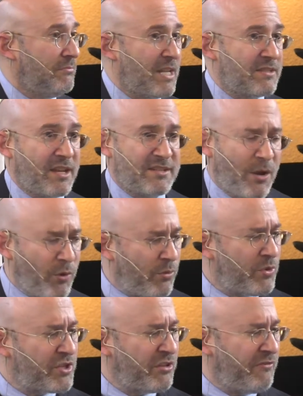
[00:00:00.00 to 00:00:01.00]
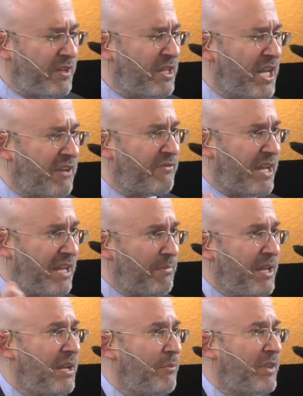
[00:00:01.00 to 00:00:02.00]
That's like, so I wonder what it's going to feel like if I hit
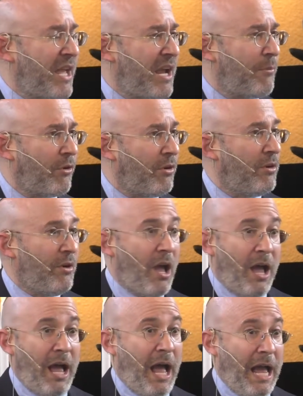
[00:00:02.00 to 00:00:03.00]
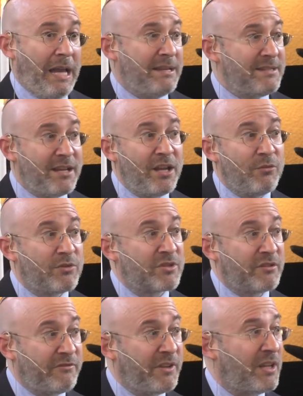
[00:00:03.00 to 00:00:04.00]
my hand with a hammer. I can tell you what it's
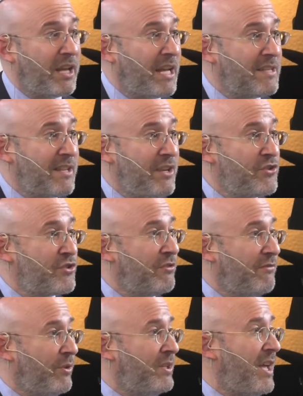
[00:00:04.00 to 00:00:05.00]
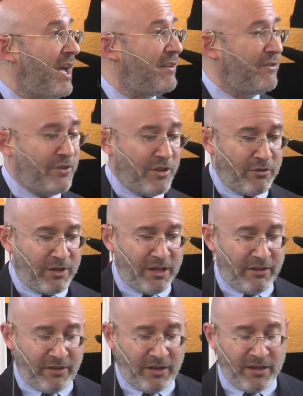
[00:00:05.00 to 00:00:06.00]
going to feel like. I'd say you should avoid that, you know,
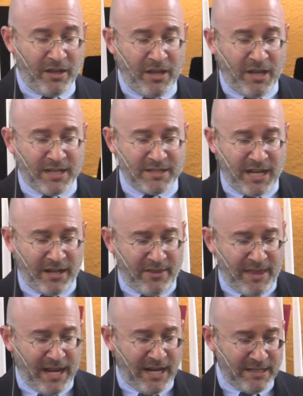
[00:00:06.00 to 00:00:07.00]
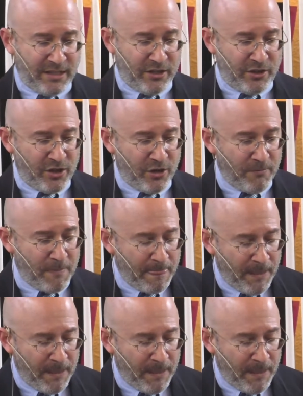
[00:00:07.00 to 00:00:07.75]
kind of thing. It's kind of that idea, you know.